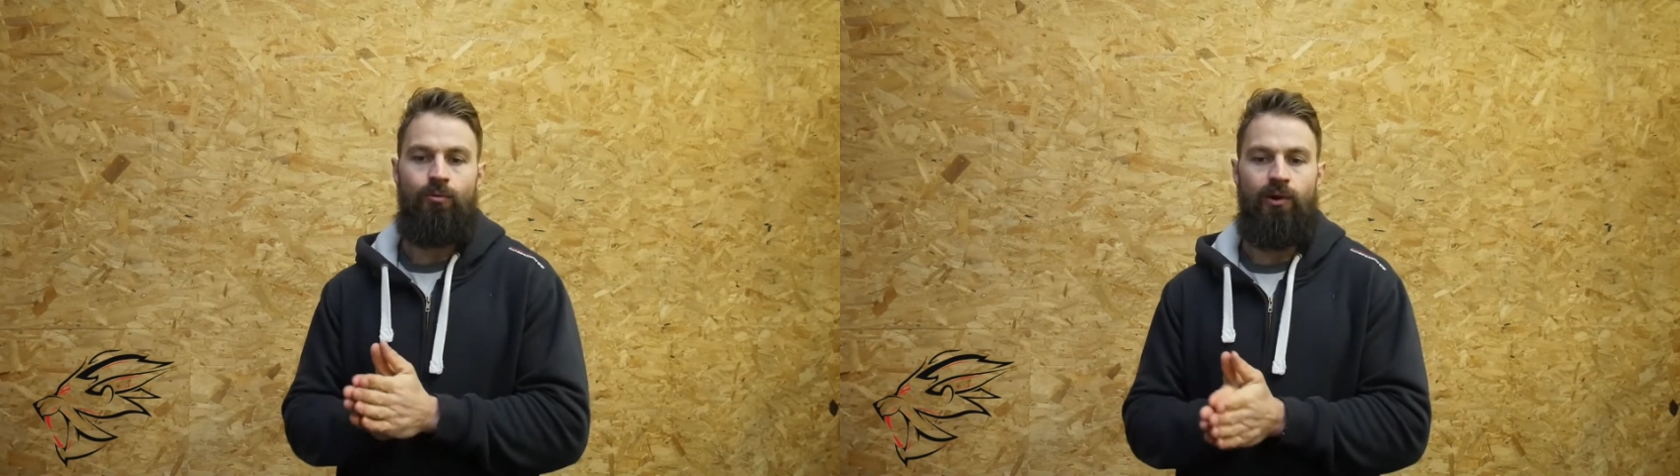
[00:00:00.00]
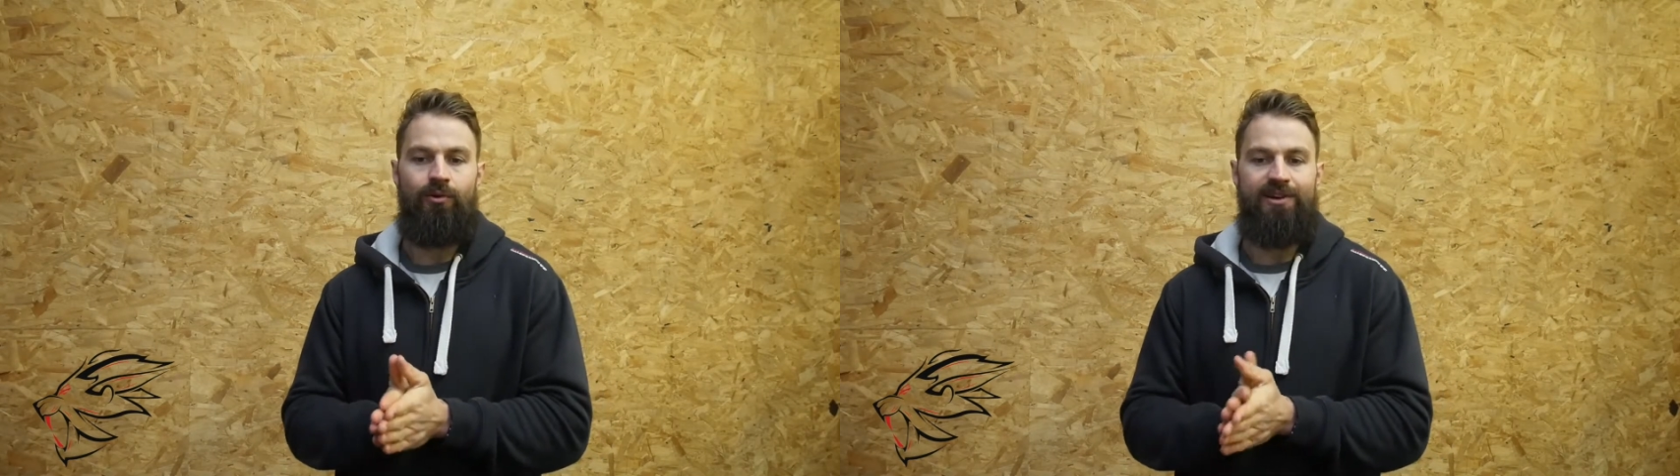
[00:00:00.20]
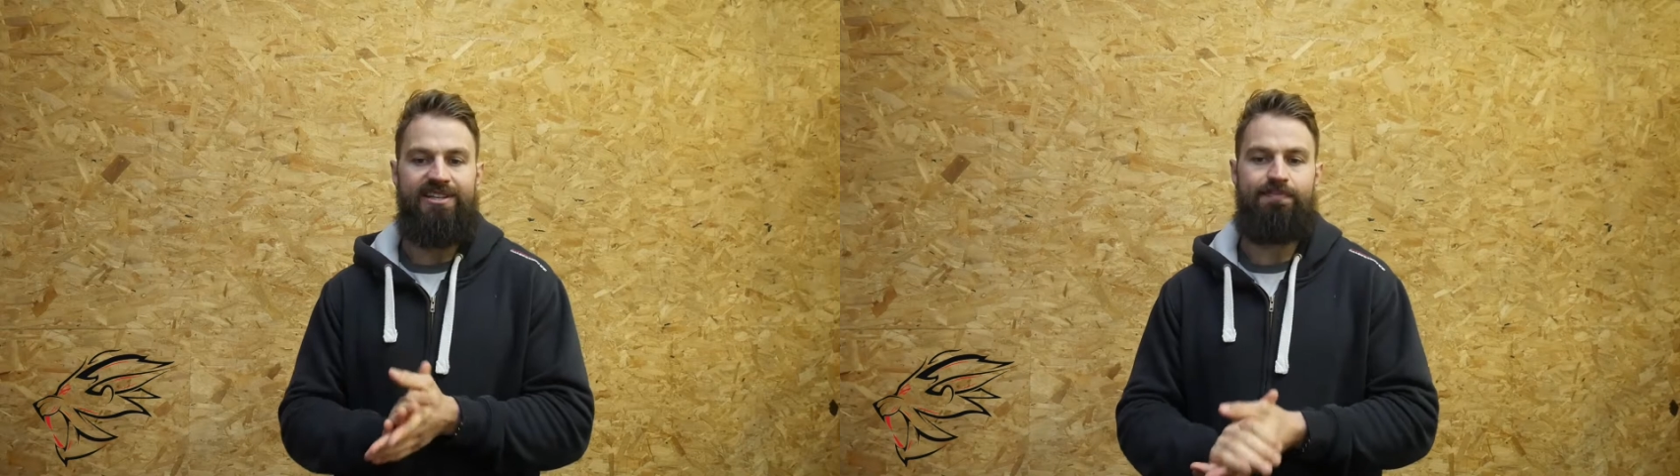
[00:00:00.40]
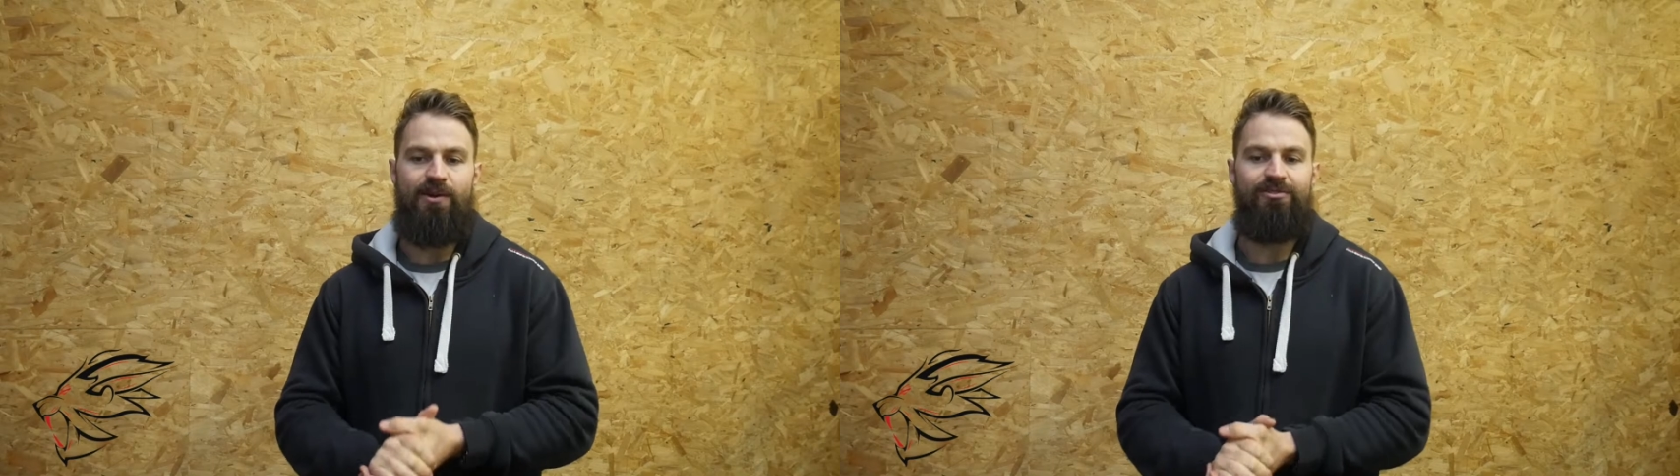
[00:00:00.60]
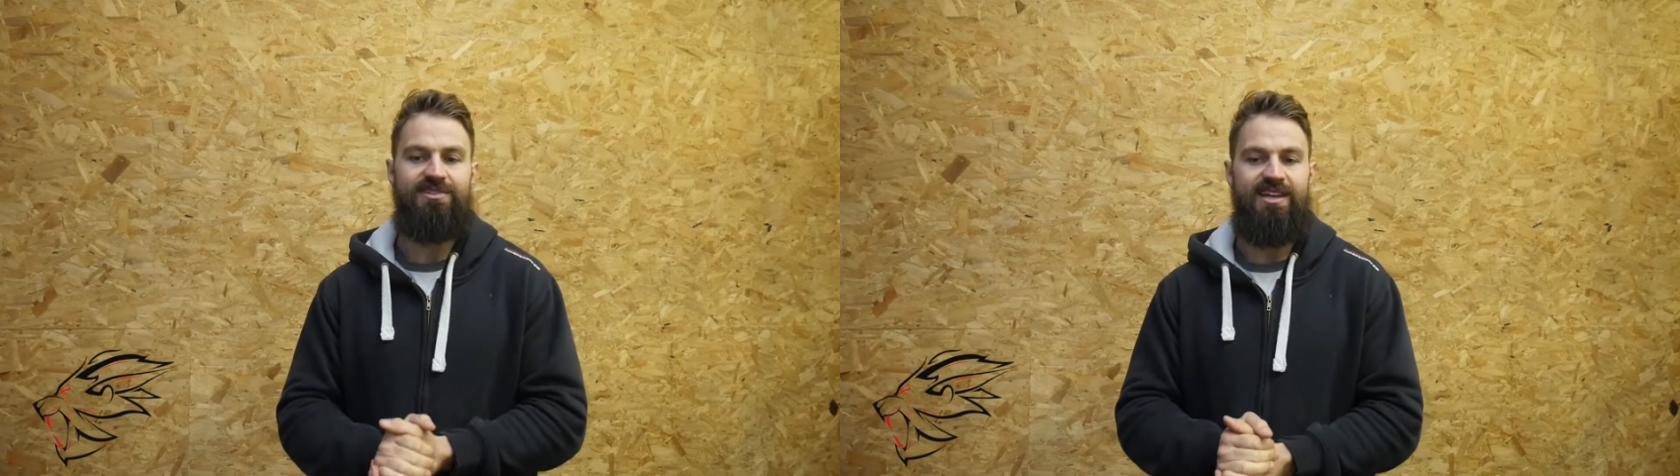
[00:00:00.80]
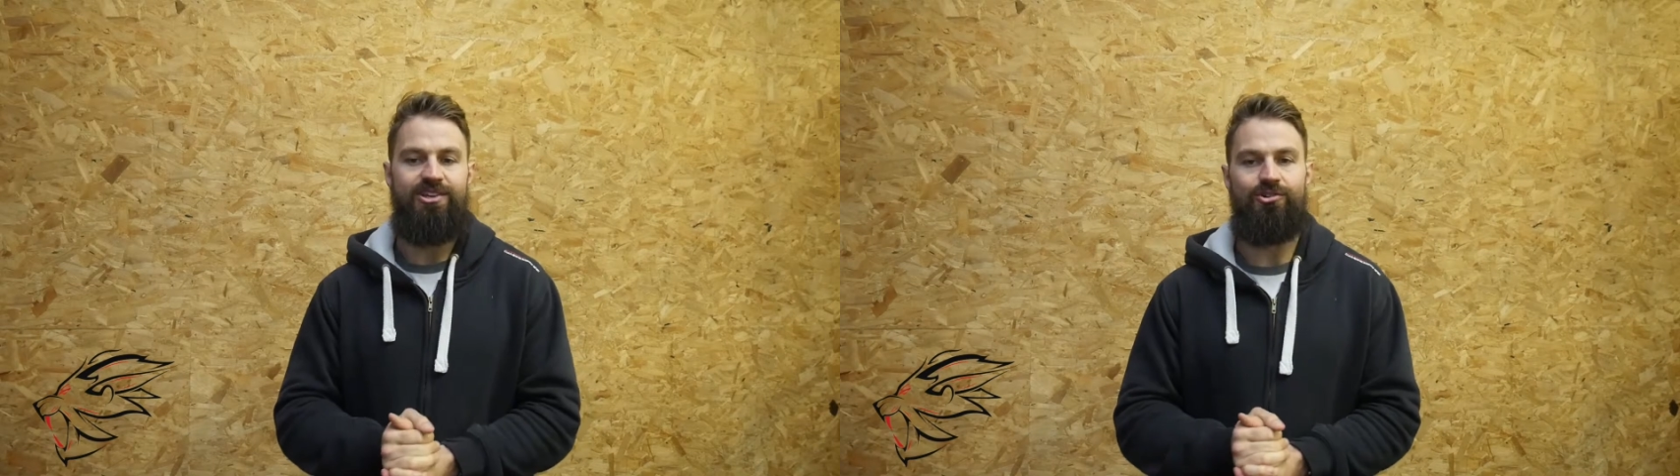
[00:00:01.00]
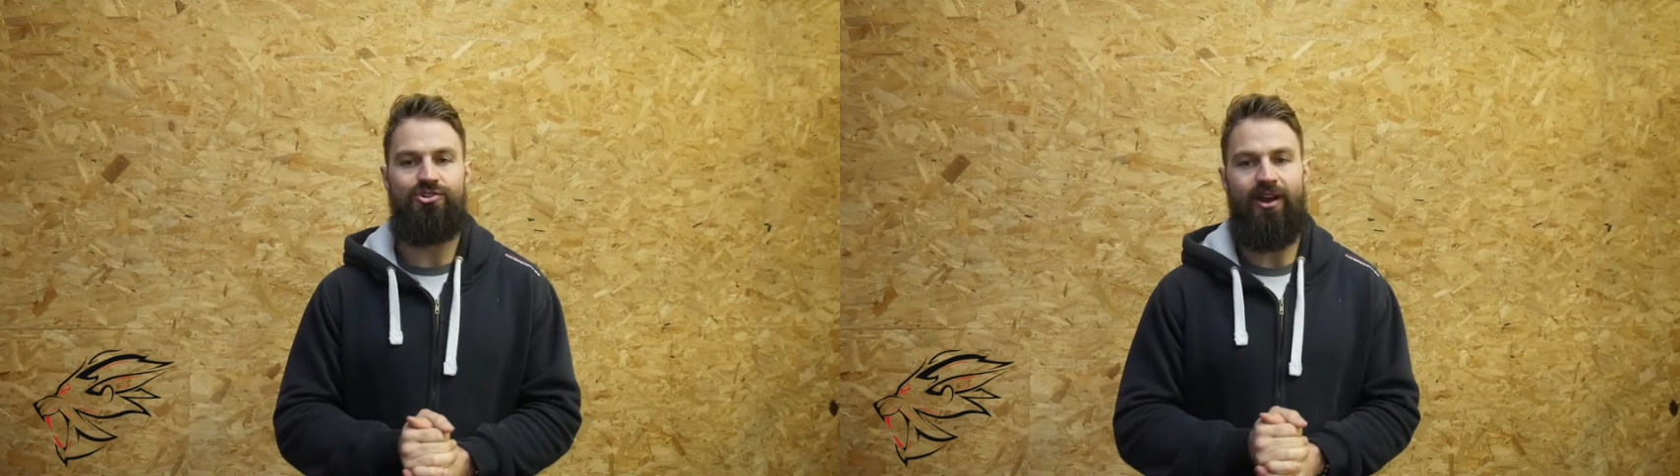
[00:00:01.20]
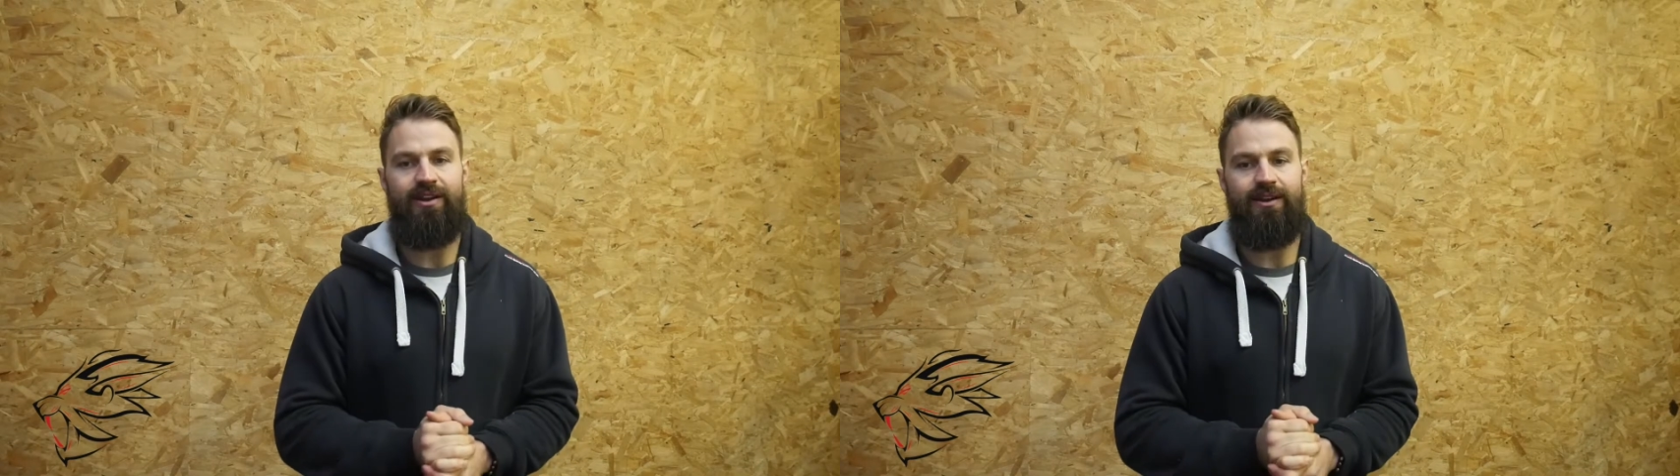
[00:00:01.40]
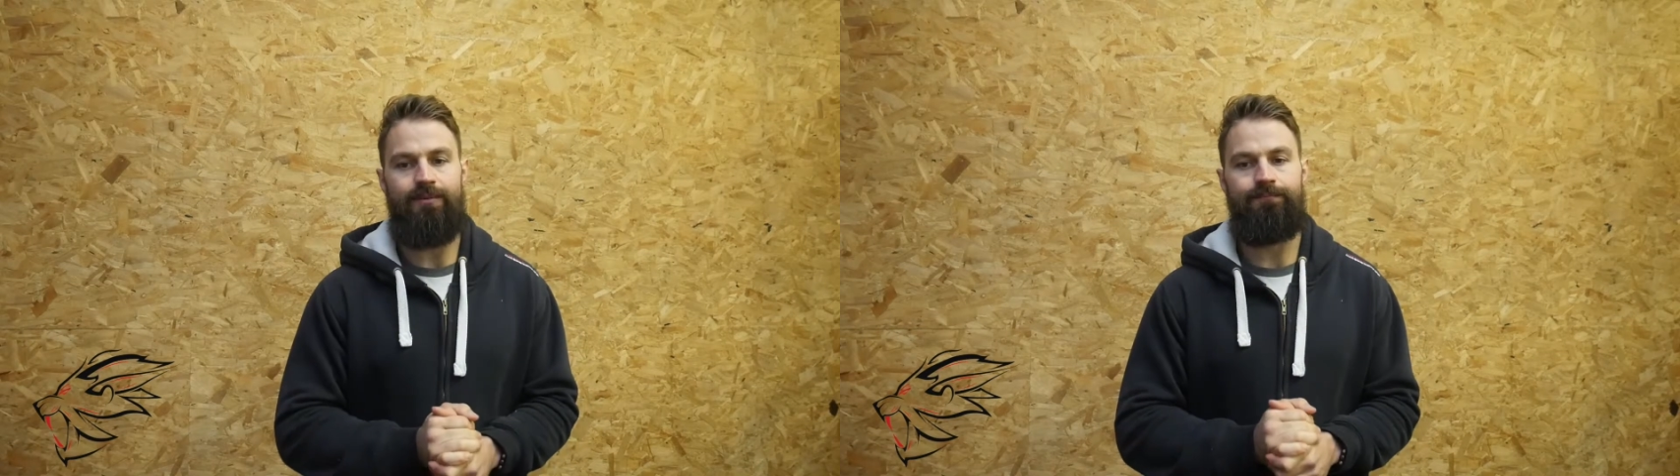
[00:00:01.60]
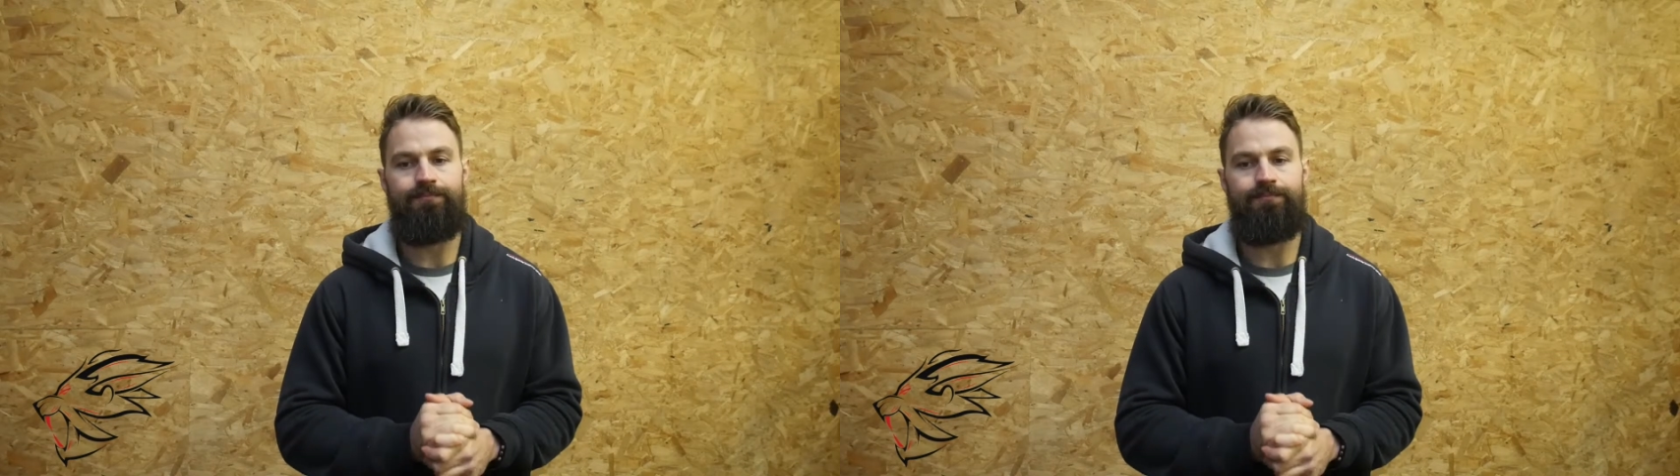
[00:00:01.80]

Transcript: will experience in your training.